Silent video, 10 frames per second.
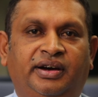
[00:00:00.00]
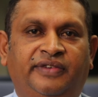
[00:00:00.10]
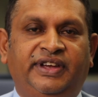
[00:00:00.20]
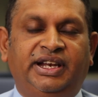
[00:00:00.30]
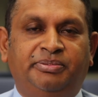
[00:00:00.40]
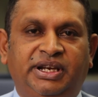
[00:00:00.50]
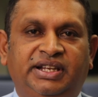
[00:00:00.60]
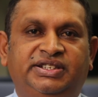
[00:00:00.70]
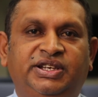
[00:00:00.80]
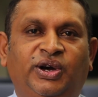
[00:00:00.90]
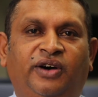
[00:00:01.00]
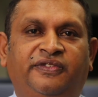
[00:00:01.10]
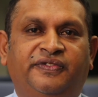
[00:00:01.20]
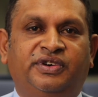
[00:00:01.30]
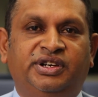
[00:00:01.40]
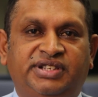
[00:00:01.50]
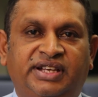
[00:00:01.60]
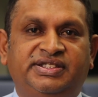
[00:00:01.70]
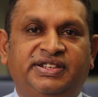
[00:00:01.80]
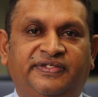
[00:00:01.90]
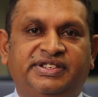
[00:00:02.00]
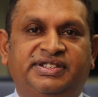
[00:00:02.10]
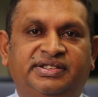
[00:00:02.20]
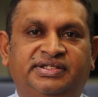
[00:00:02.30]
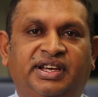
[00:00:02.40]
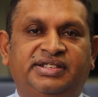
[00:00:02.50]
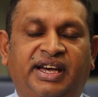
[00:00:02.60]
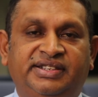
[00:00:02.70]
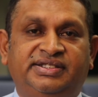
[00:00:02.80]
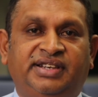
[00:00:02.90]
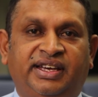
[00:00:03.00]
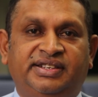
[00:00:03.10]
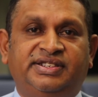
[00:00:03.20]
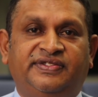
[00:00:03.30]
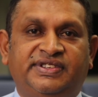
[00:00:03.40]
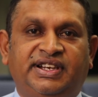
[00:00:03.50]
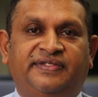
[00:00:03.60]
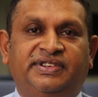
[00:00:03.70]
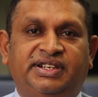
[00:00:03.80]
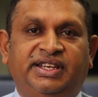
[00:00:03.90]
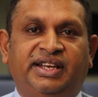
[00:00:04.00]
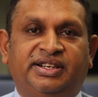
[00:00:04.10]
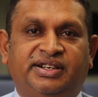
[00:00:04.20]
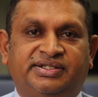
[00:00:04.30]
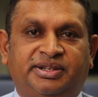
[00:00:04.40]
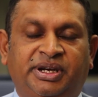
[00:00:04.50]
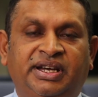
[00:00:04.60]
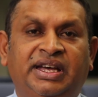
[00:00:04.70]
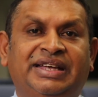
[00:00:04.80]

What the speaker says: availability of goods and services. There's higher service level to the end customer.